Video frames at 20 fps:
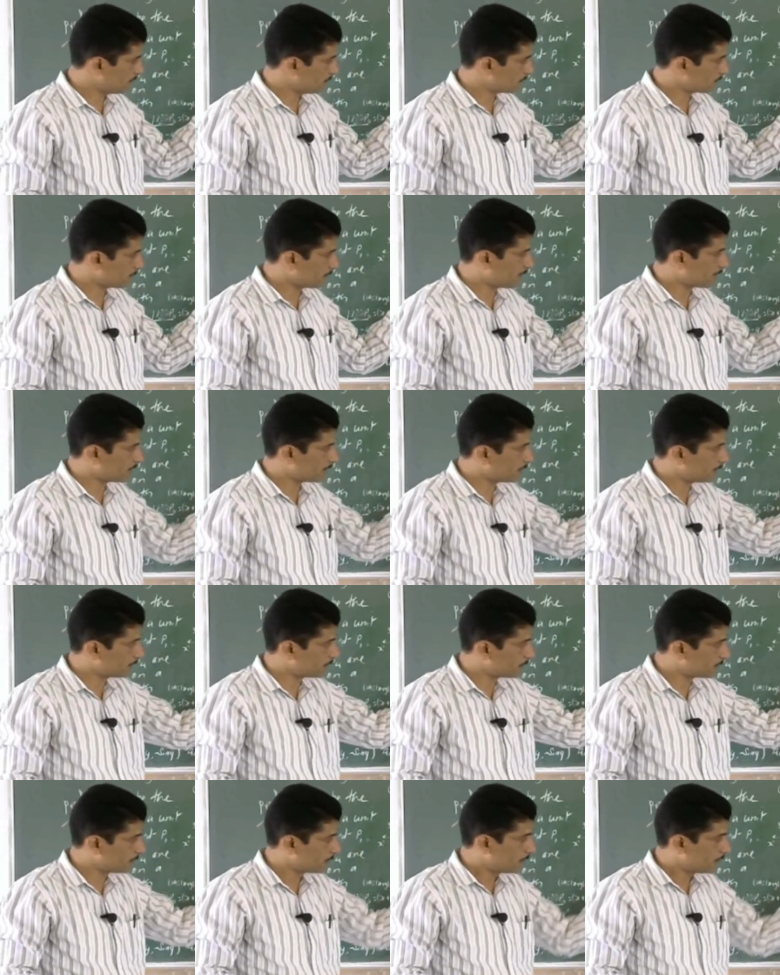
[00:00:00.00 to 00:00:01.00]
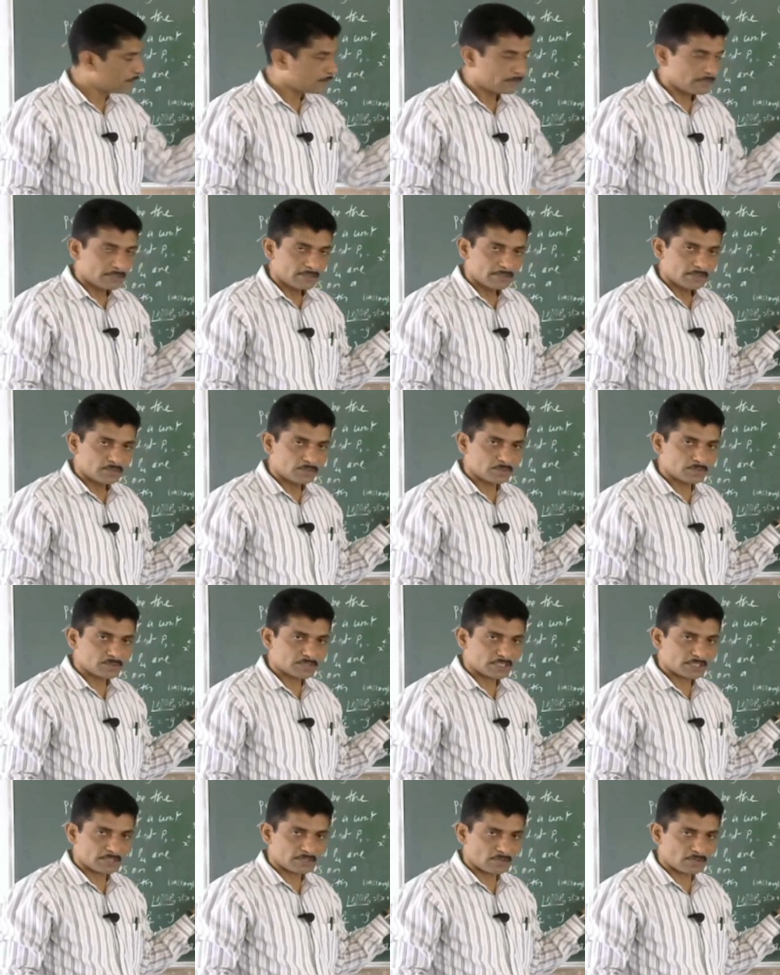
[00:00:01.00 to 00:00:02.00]
y radian.
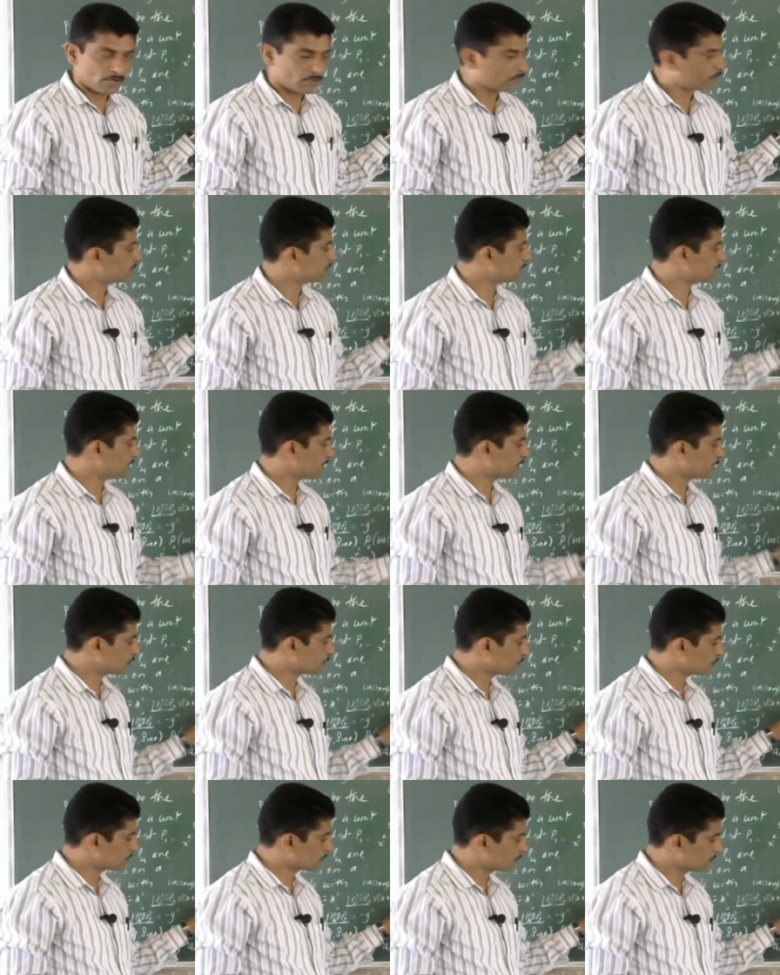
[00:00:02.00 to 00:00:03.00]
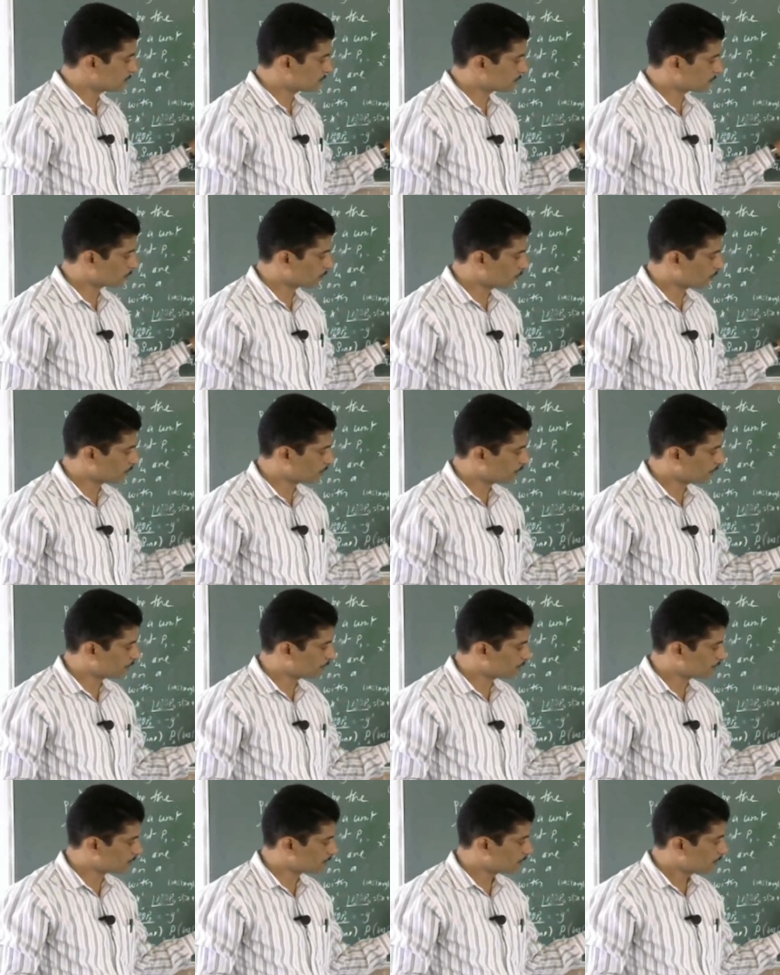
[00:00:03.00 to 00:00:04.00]
Using clockwise directions, this
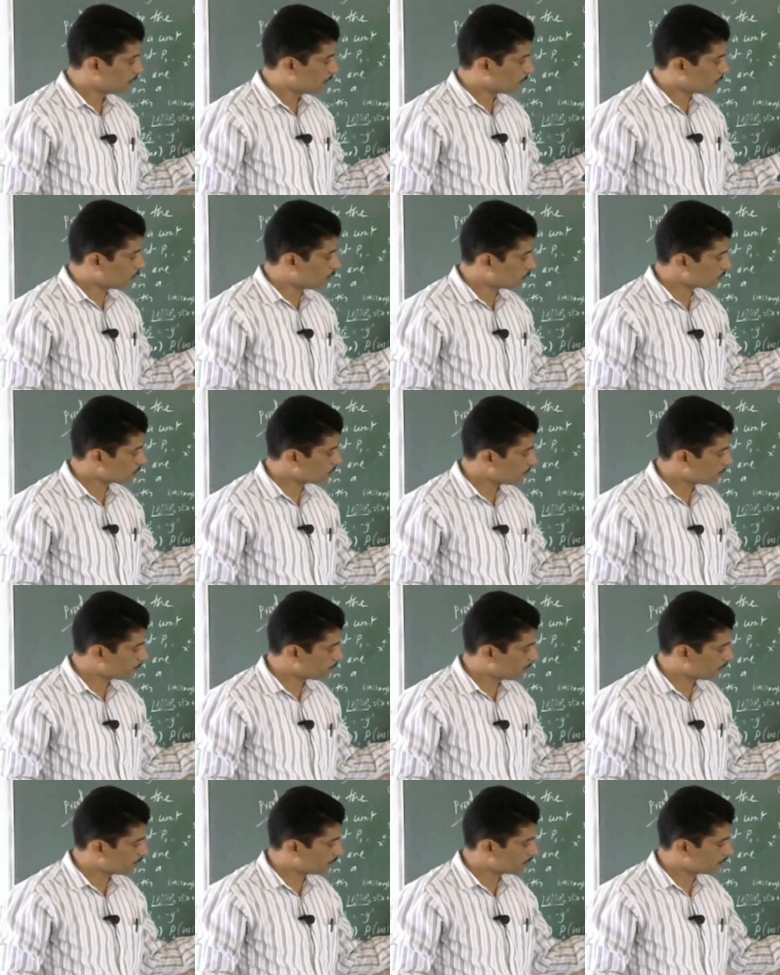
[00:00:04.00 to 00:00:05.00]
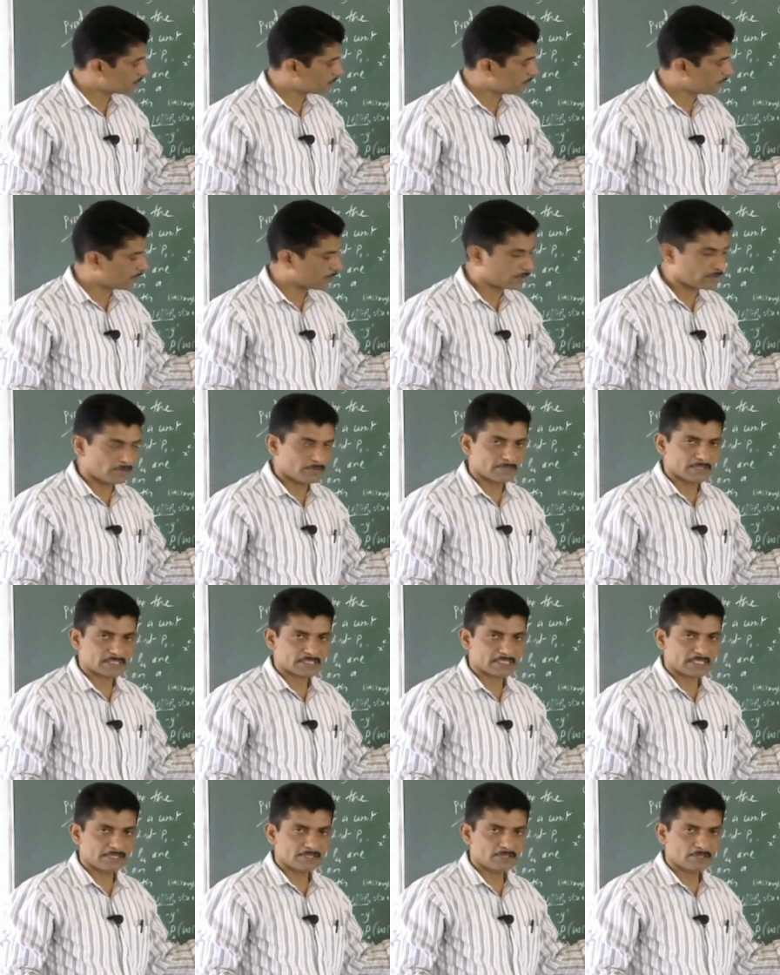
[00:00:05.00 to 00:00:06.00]
coordinate is cos of minus y, comma,
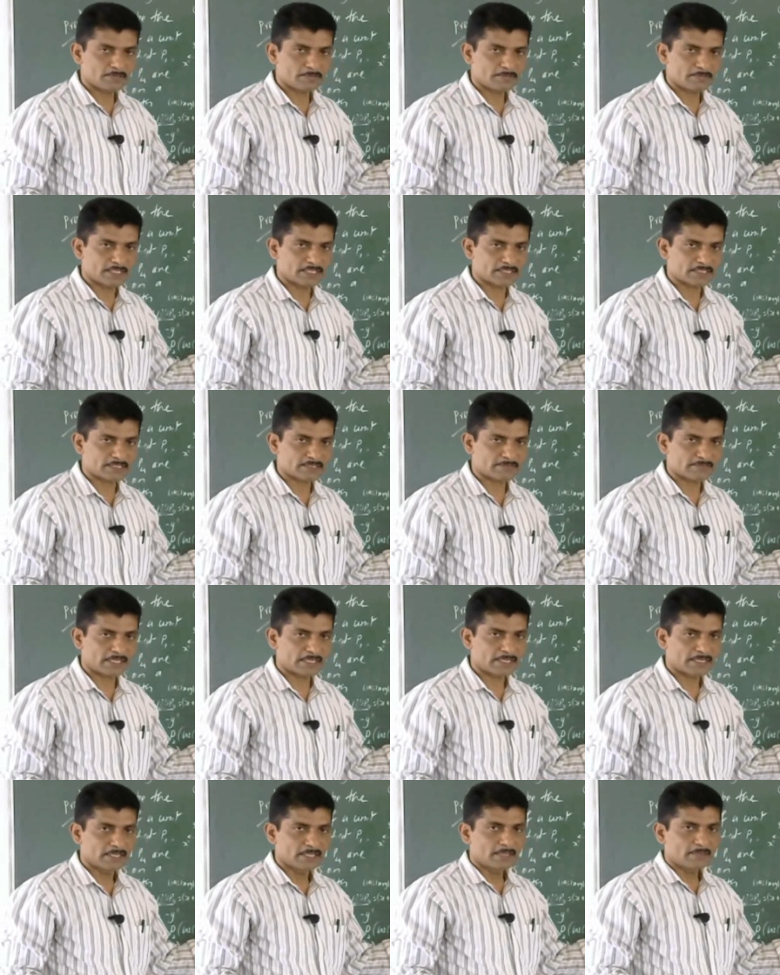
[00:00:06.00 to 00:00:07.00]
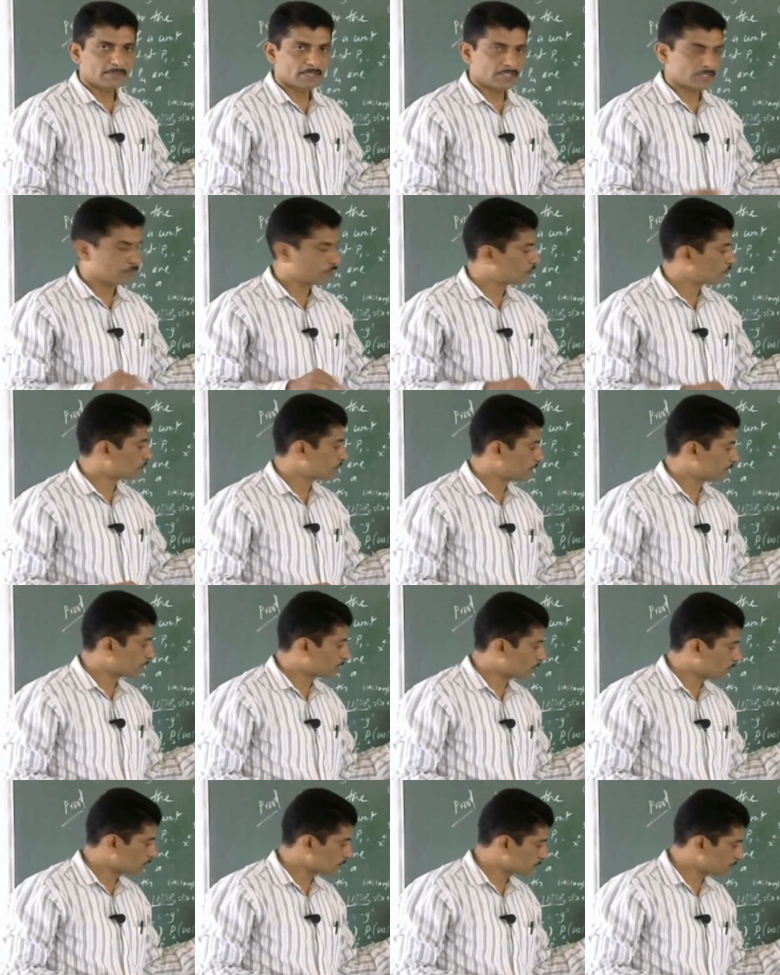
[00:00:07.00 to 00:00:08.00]
sin of minus y. But you know that
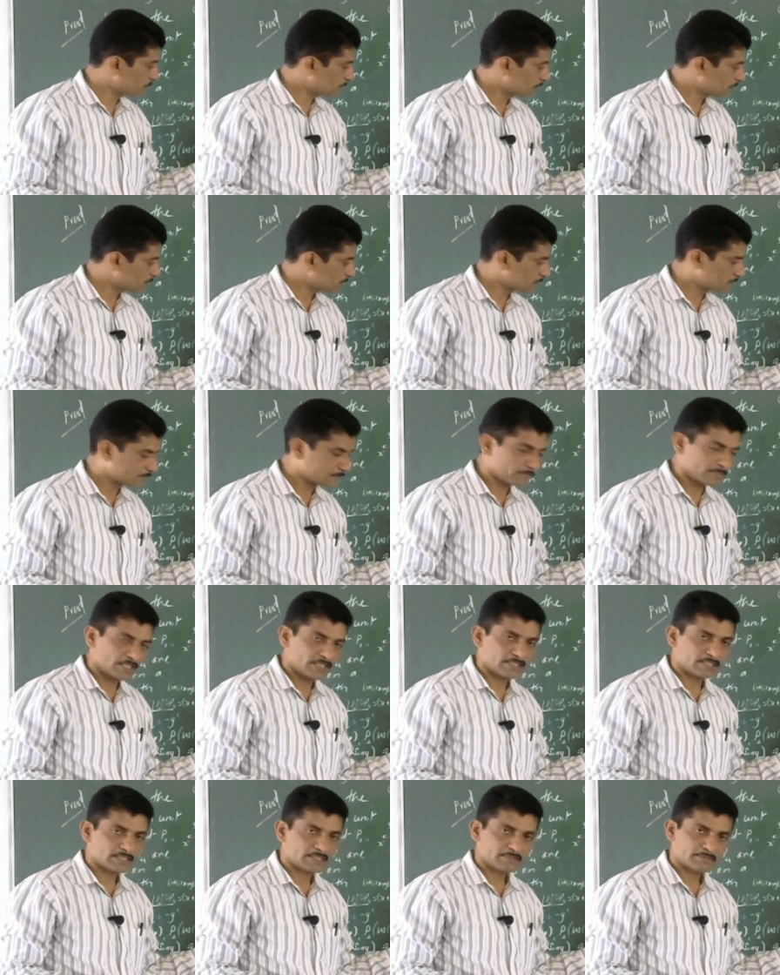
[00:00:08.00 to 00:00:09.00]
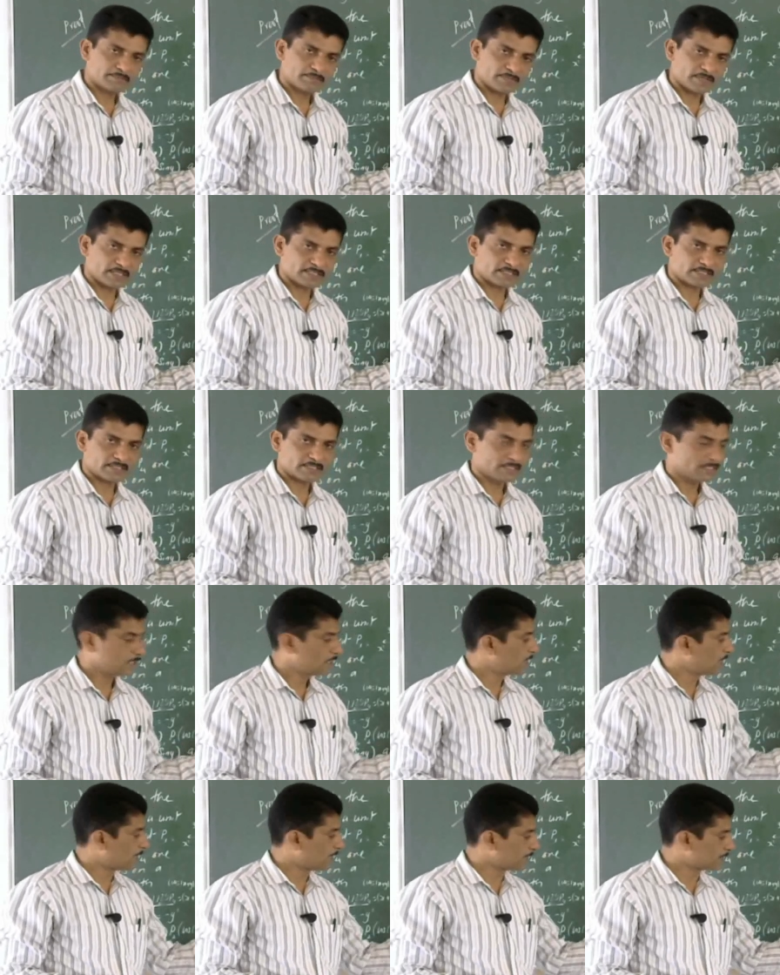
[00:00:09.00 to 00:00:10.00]
cos minus means
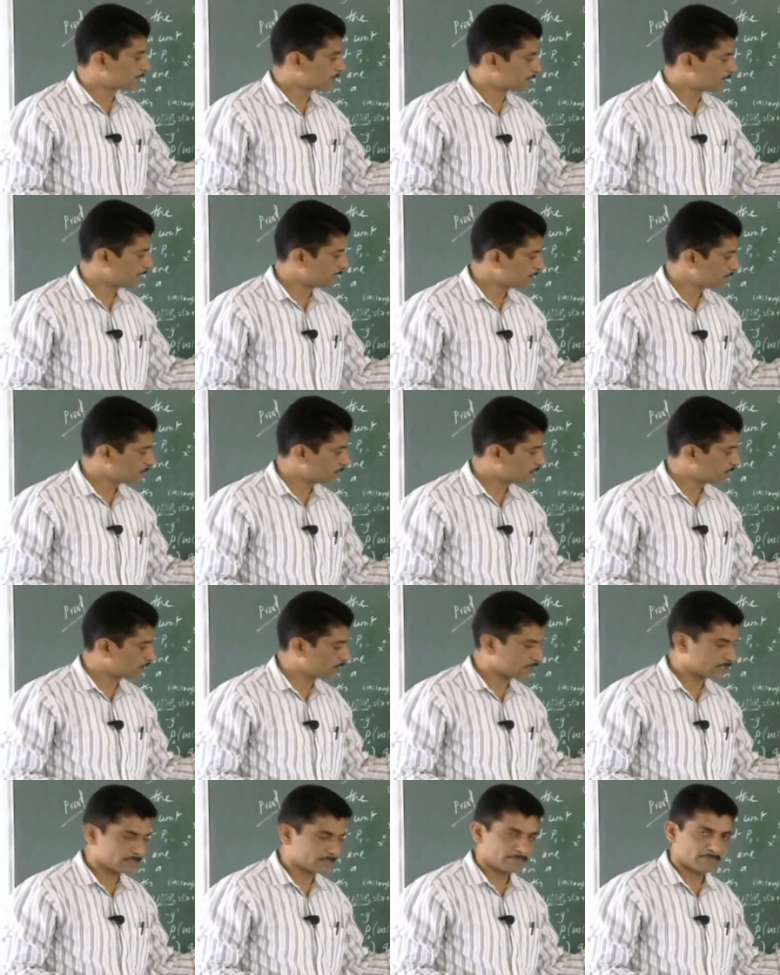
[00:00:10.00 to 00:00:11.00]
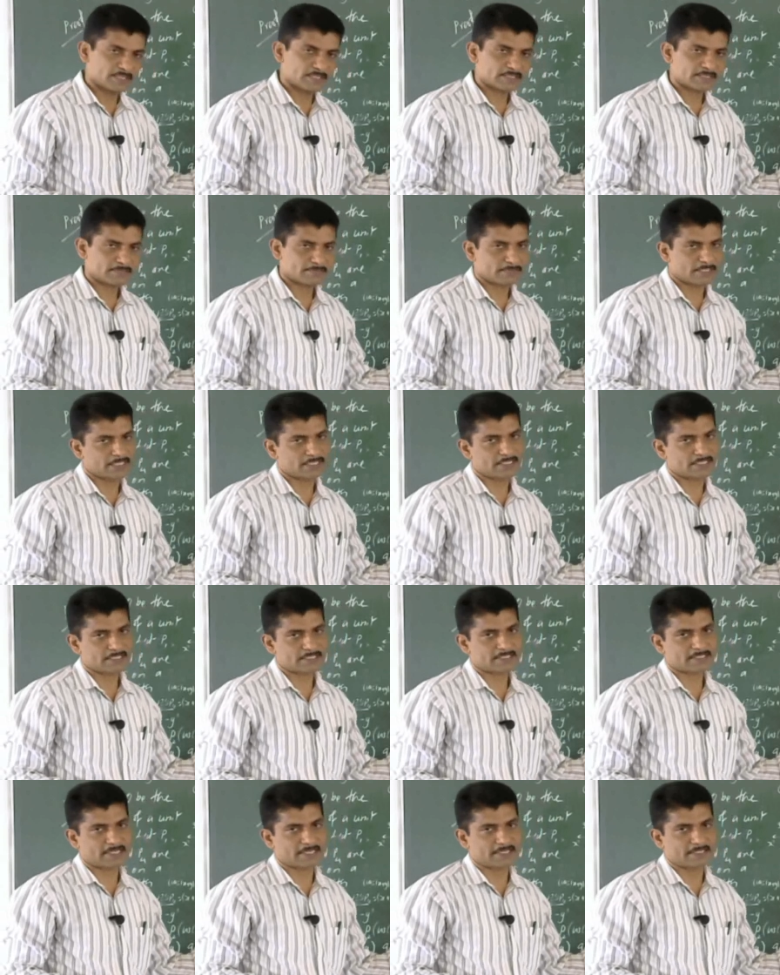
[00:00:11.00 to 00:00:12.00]
plus and sin minus means minus
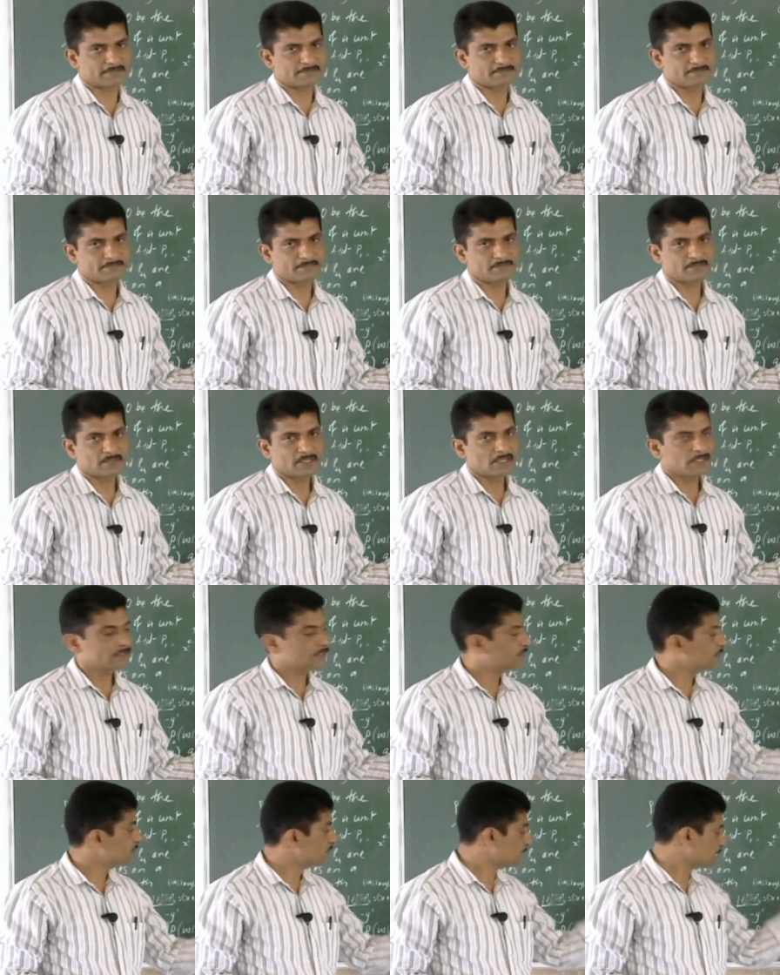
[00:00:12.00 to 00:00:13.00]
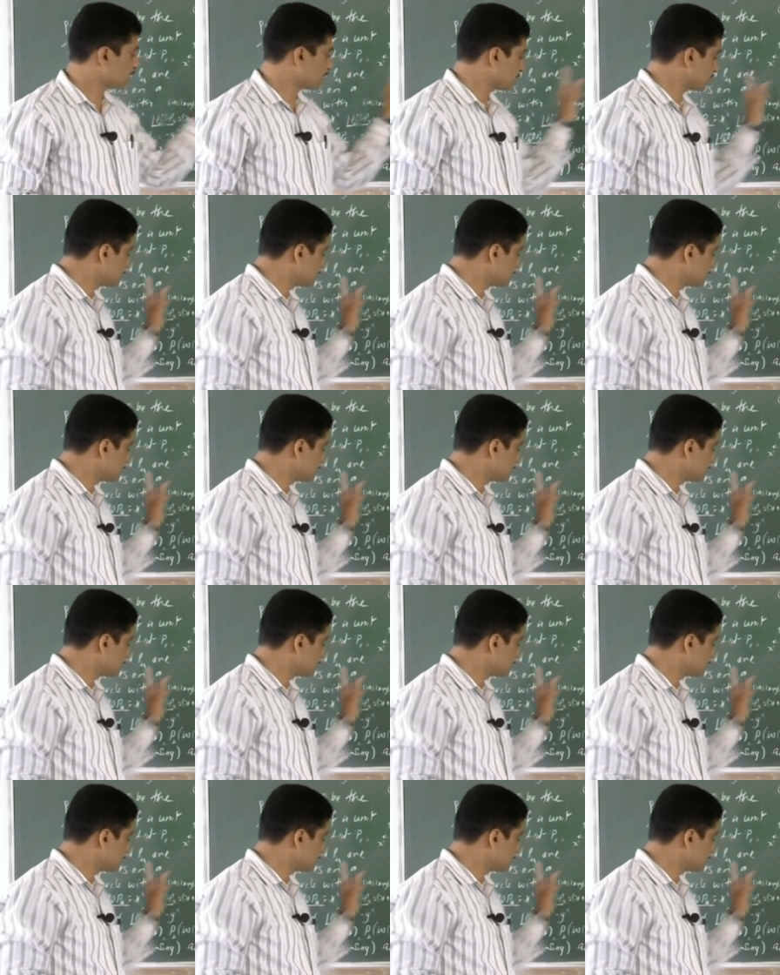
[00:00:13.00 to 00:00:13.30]
sin. These are